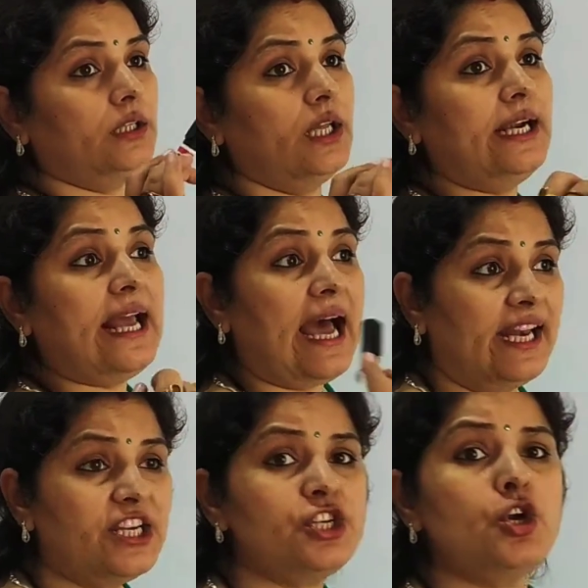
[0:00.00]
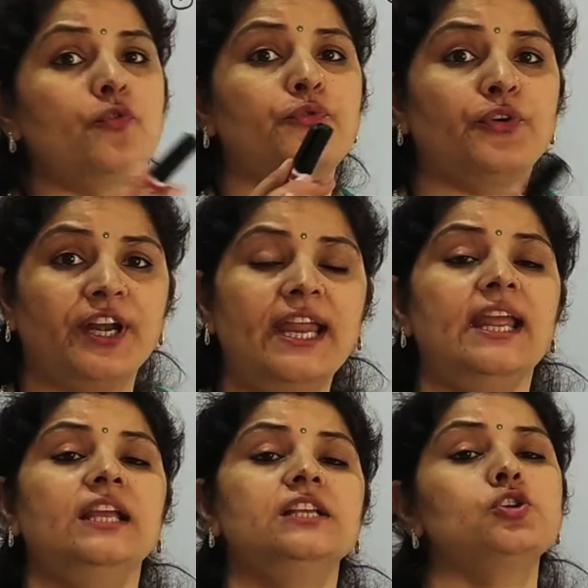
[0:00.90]
the direction of
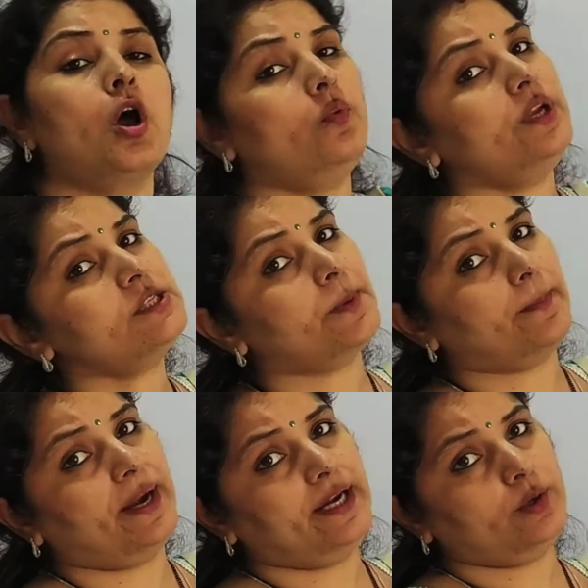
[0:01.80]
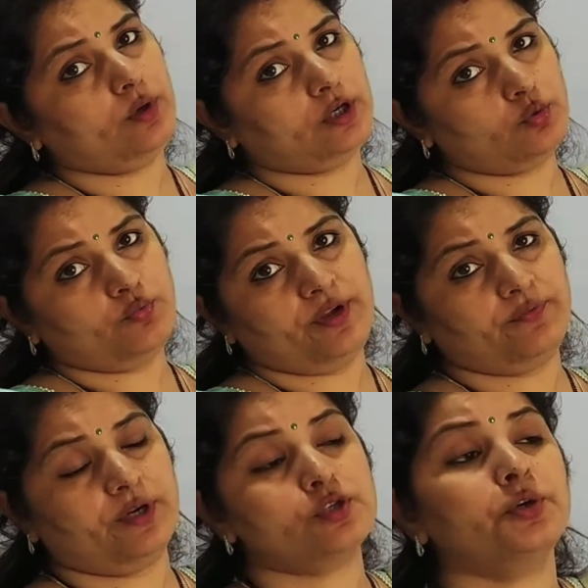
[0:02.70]
ray is always perpendicular to
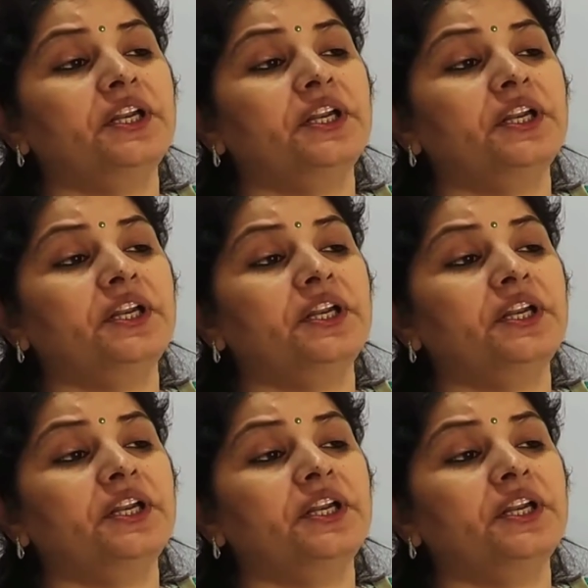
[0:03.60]
wavefront.